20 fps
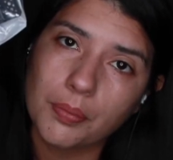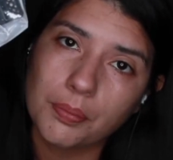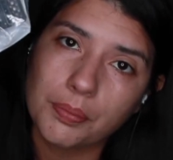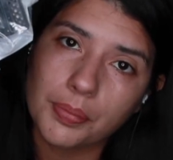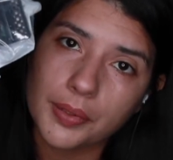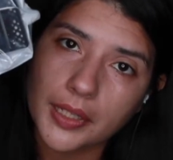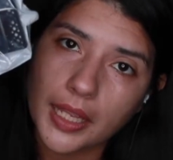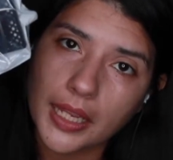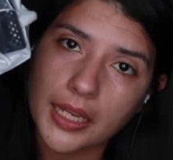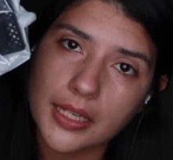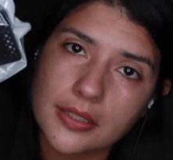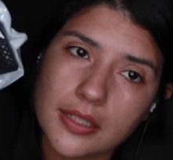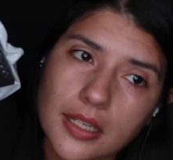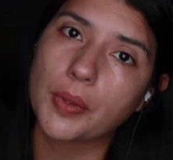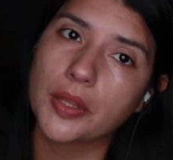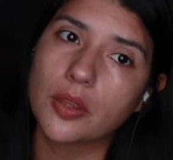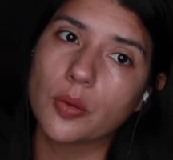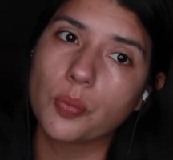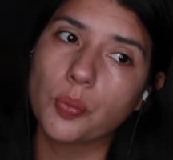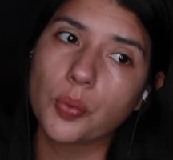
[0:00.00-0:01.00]
plate,
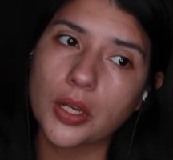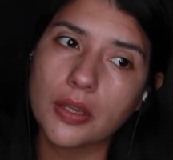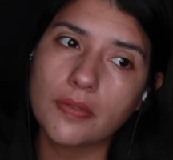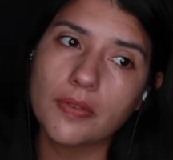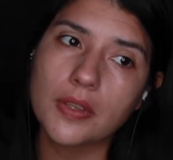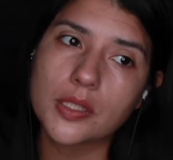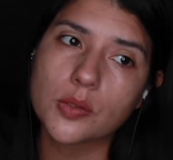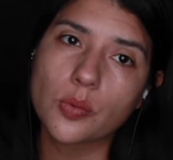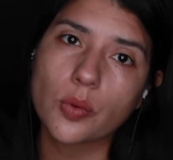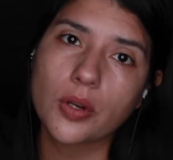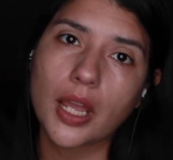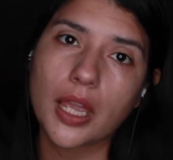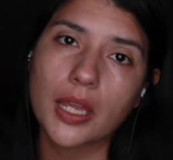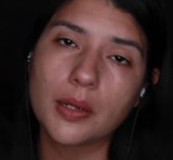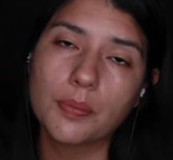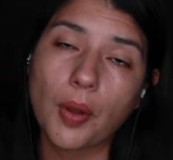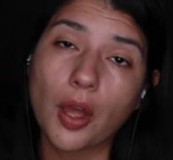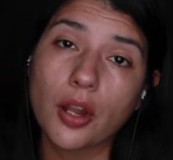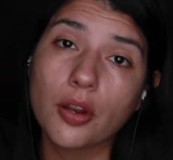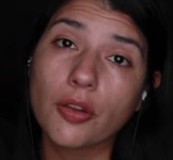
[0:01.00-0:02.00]
but the previous one I
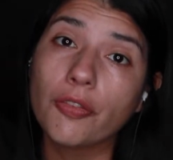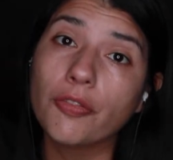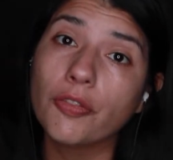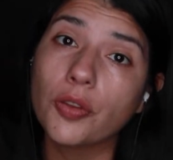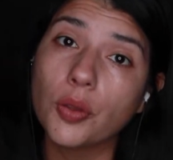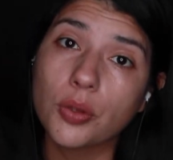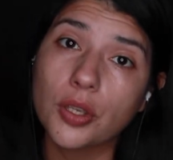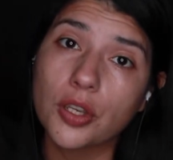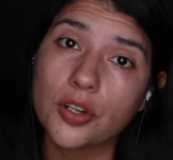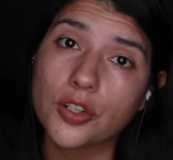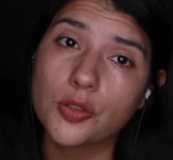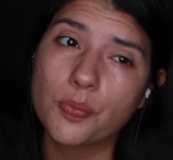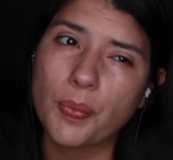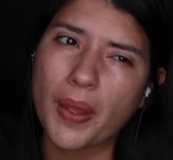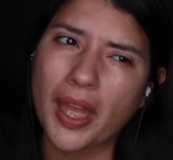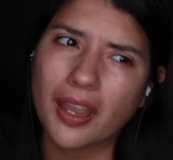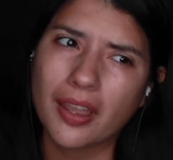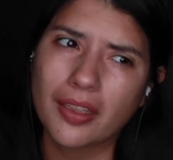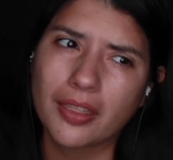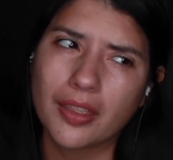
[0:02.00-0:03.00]
had bought a few years
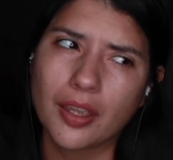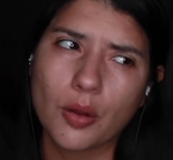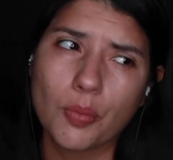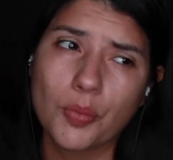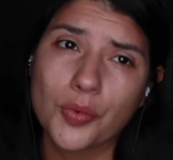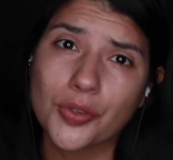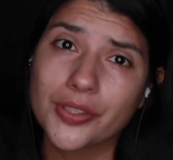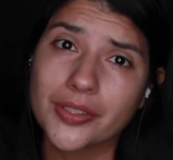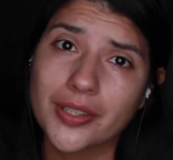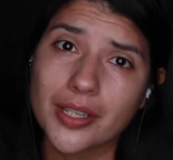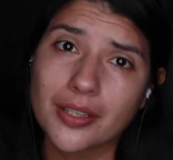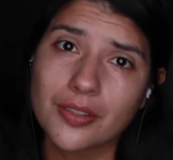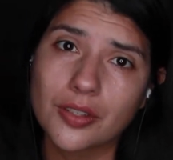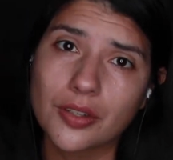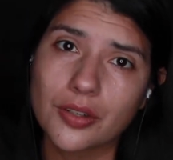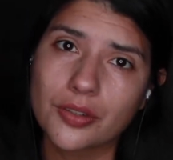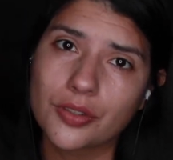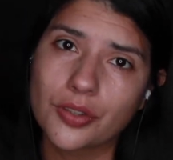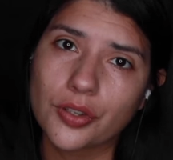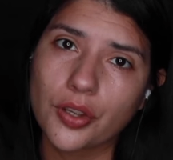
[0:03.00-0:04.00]
back, I think almost 6
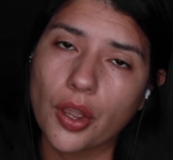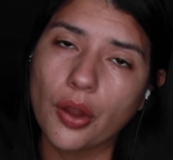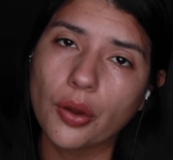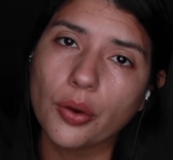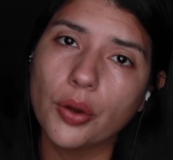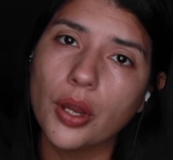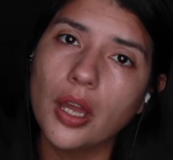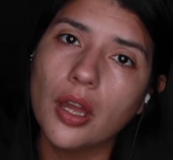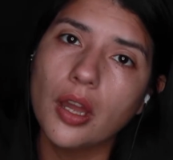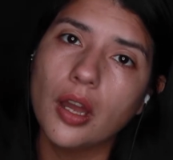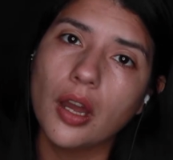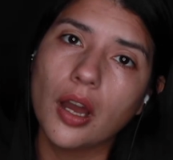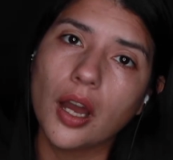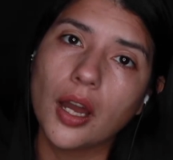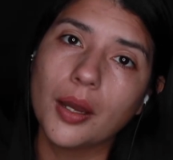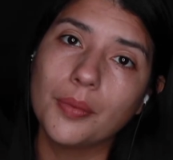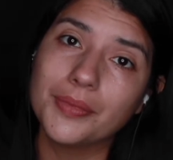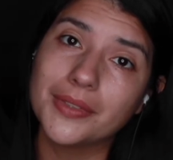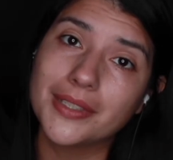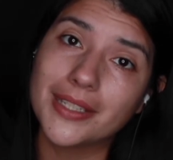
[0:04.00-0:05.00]
years ago,
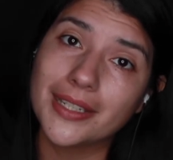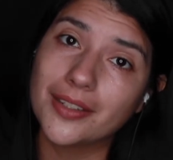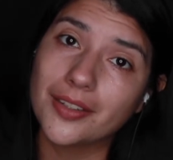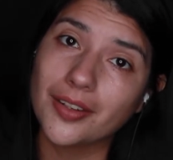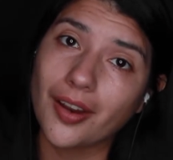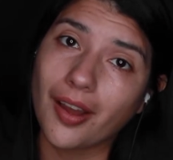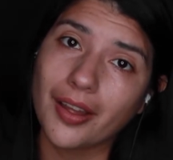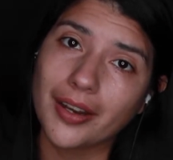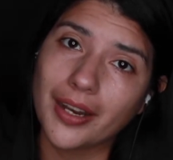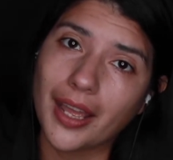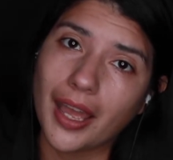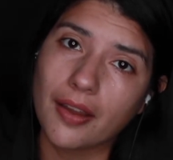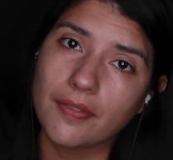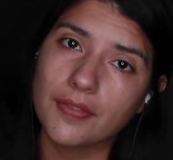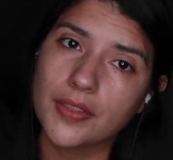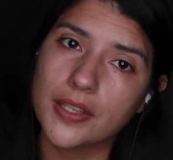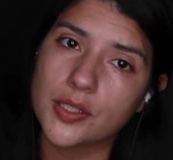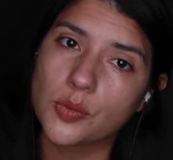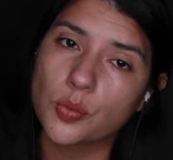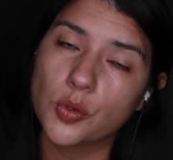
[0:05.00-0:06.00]
did not
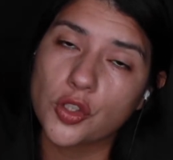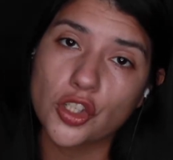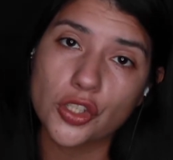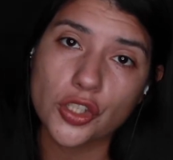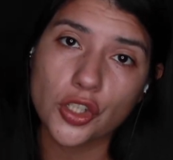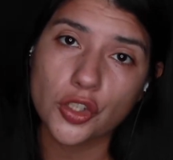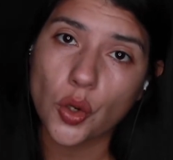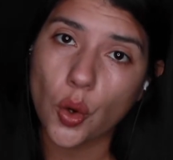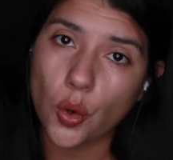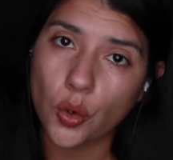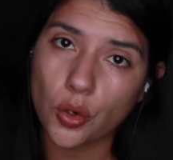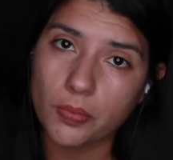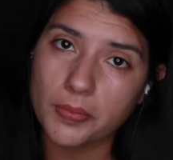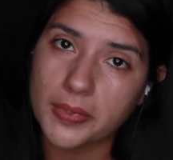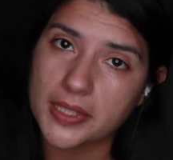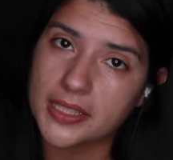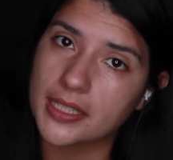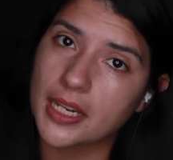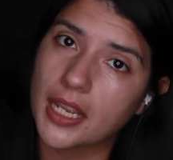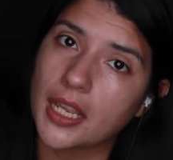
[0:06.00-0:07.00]
have this, which is a total
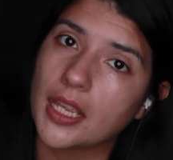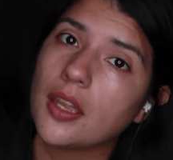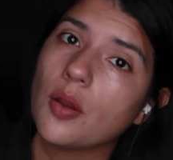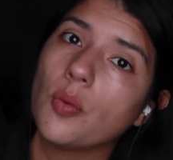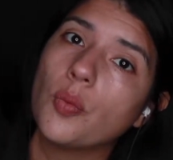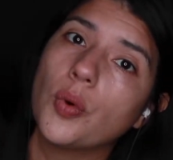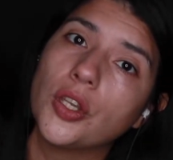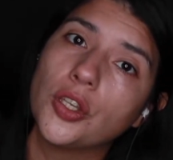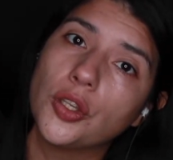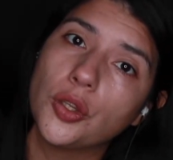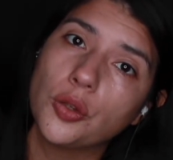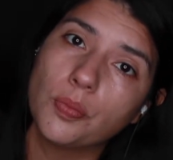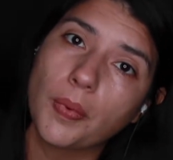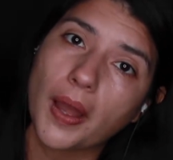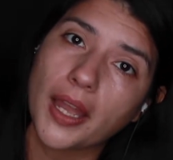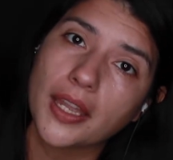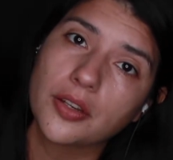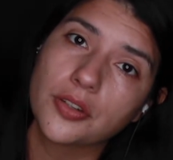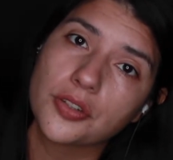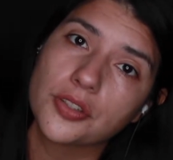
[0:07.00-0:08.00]
mistake. When you
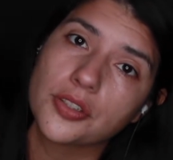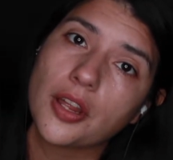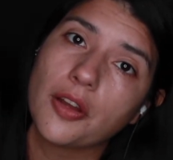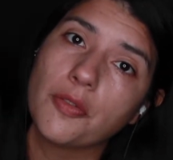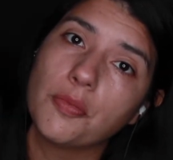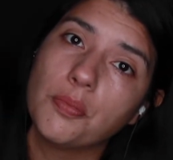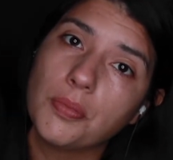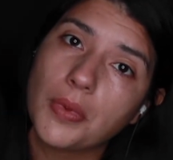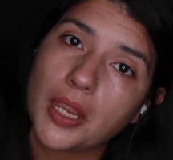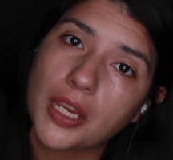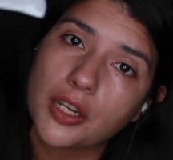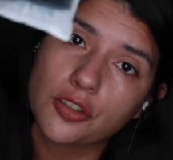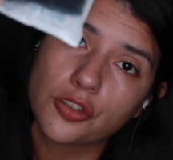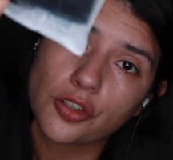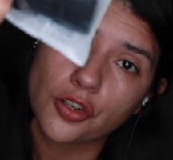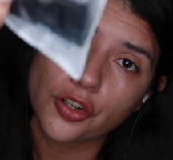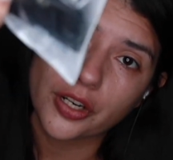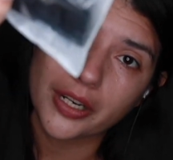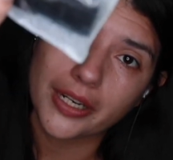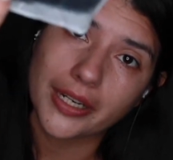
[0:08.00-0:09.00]
buy your stuff, make
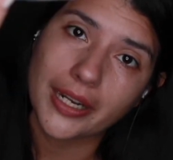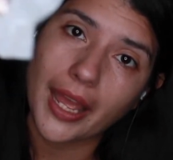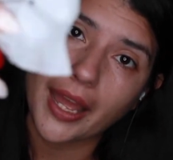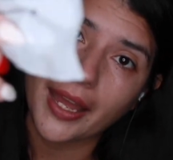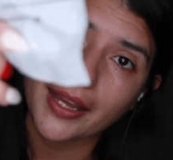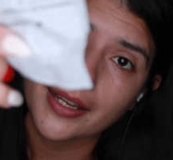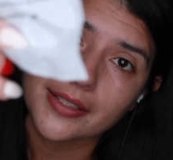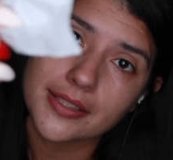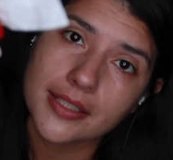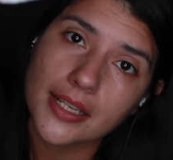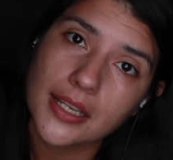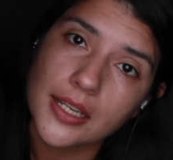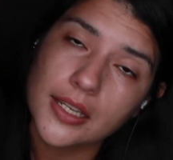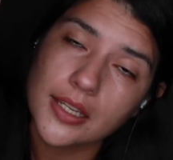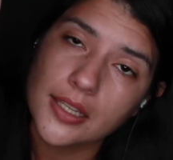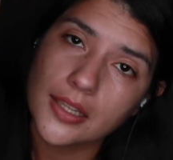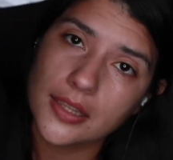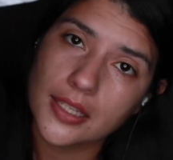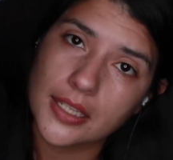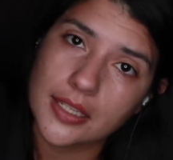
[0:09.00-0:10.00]
sure it has
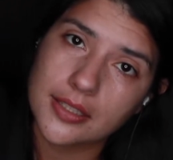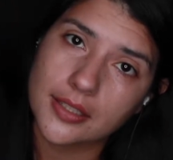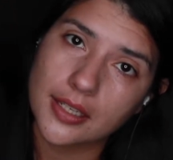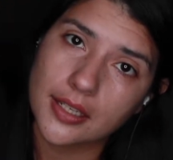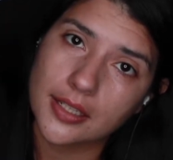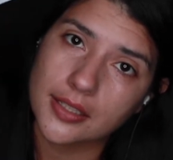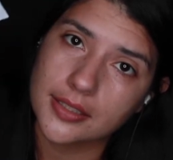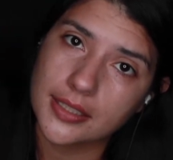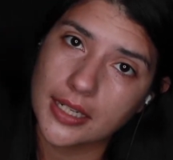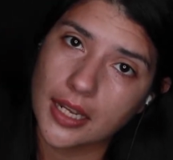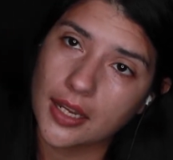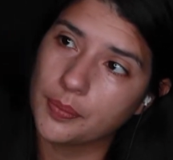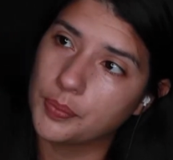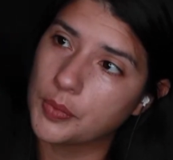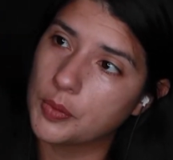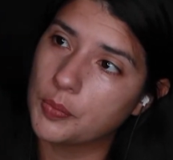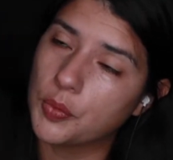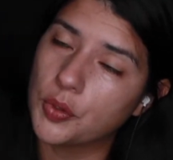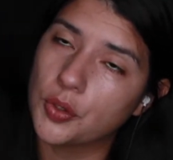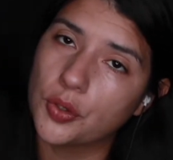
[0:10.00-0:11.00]
these
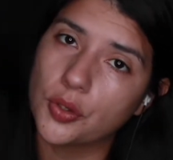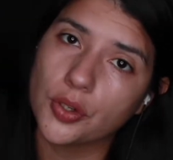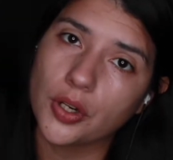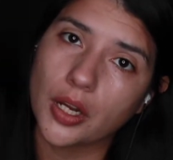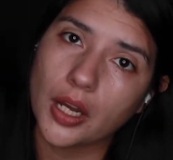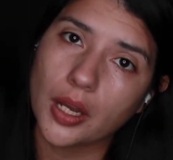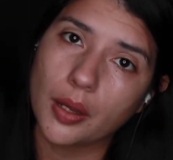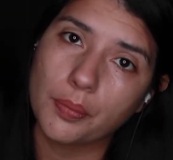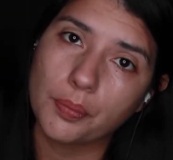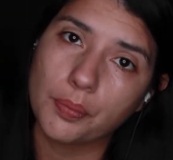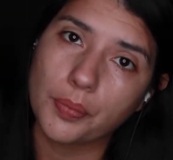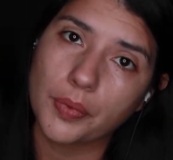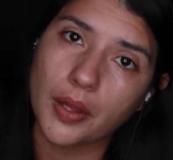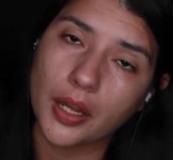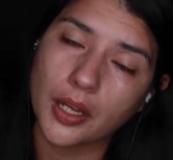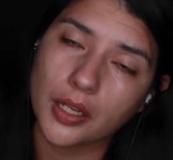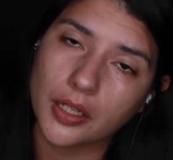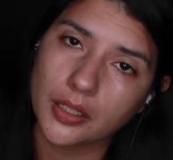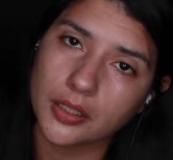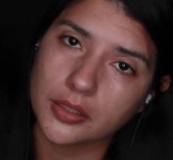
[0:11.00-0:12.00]
adaptable
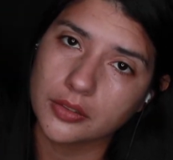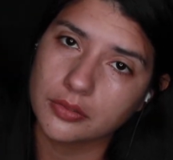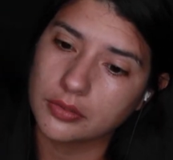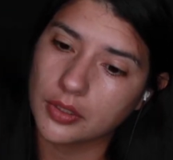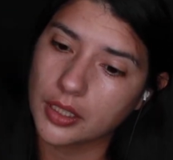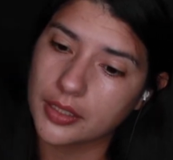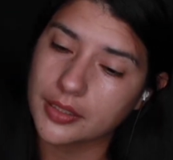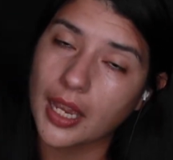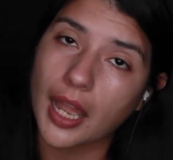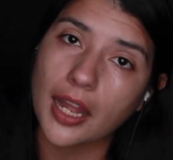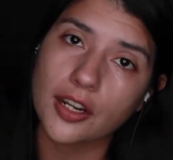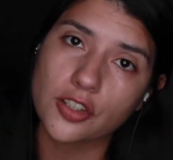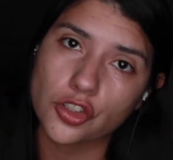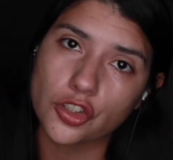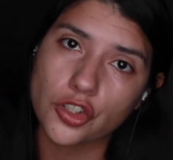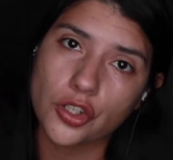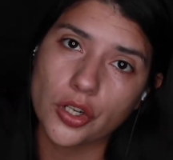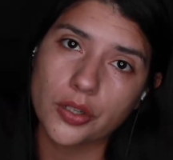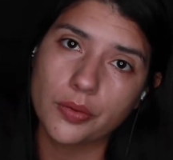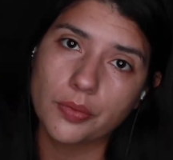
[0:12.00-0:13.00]

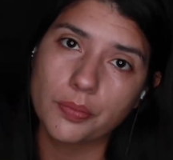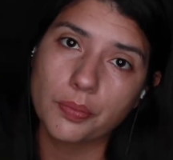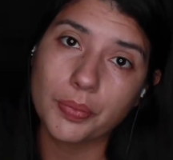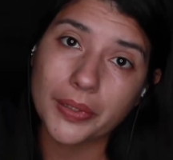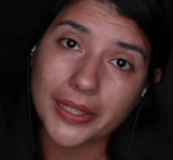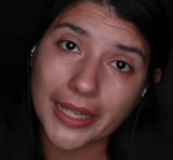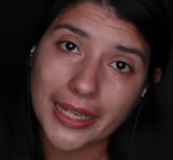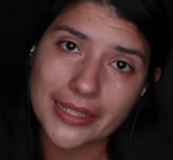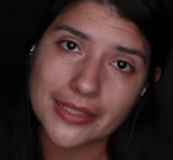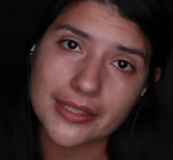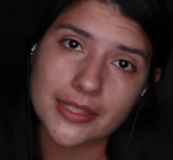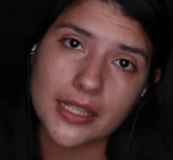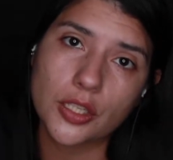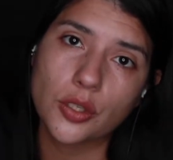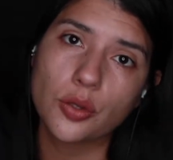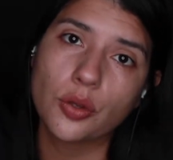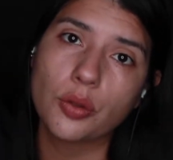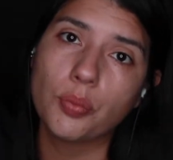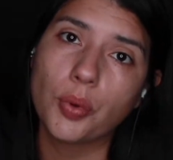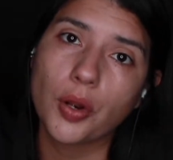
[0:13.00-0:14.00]
attached plates that
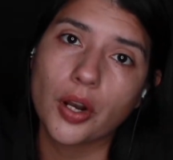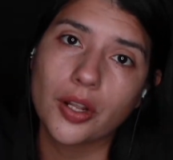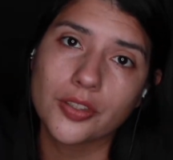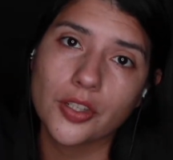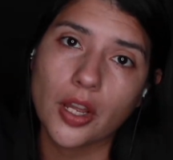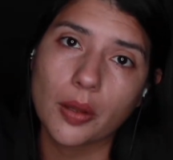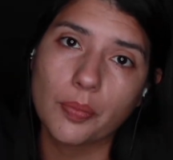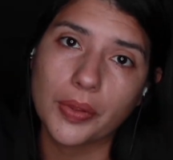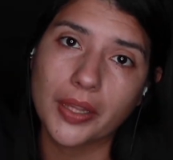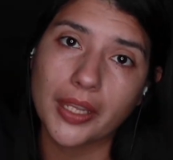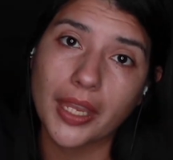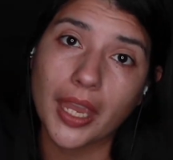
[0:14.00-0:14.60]
you can put on top of the